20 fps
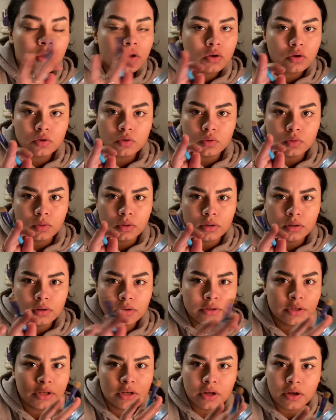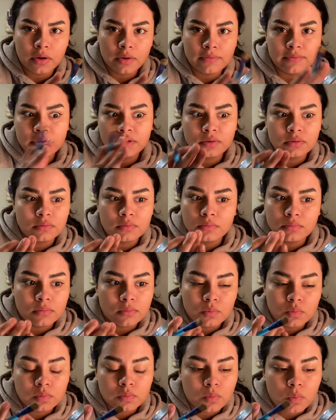Cool, you know, if you don't
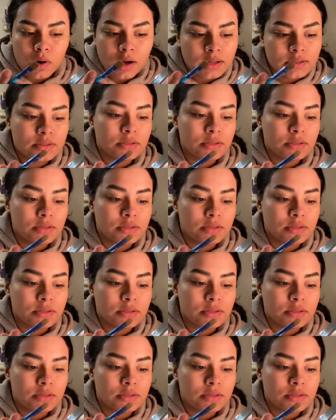want